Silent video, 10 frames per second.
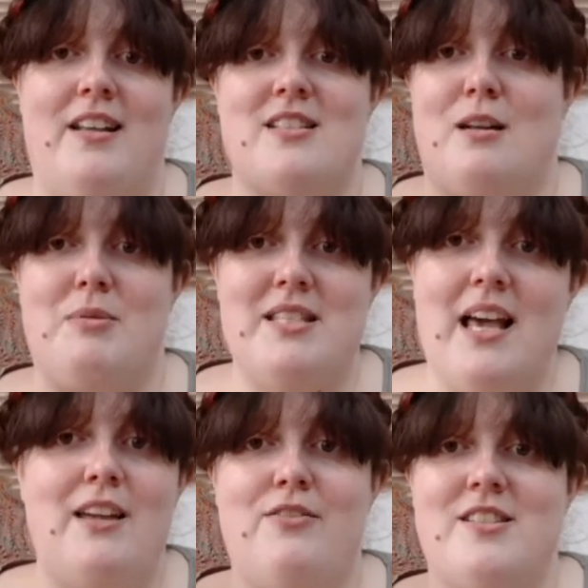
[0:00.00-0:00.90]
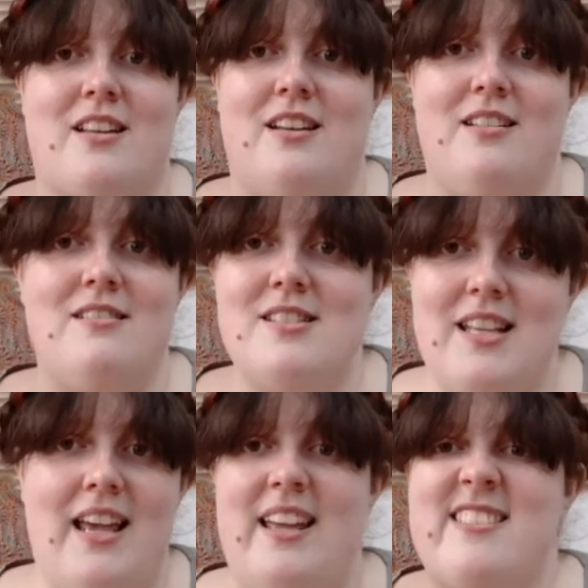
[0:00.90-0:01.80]
It's going to be safe, it's going to
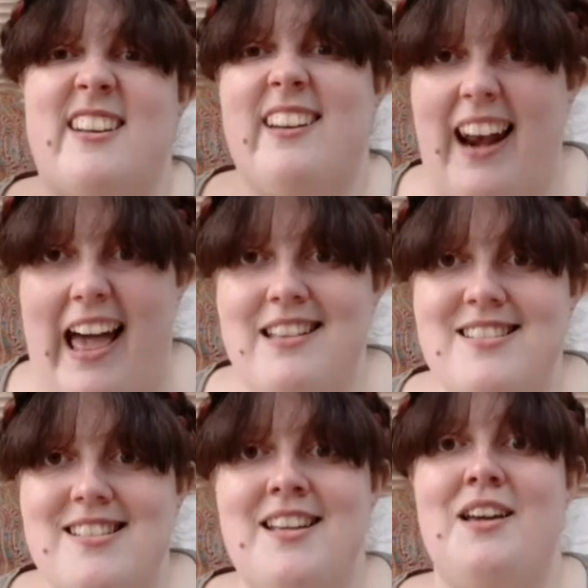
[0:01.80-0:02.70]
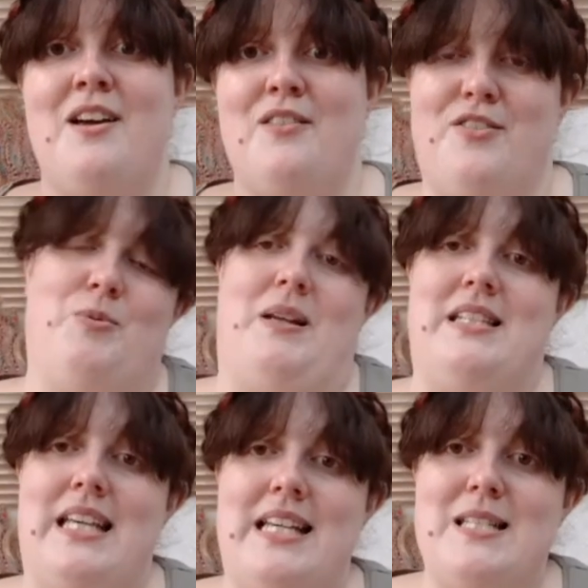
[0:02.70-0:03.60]
sit, it's going to last for
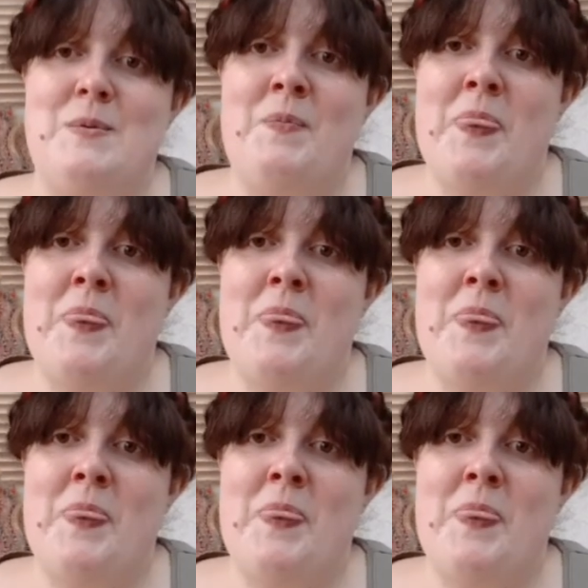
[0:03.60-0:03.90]
20 years.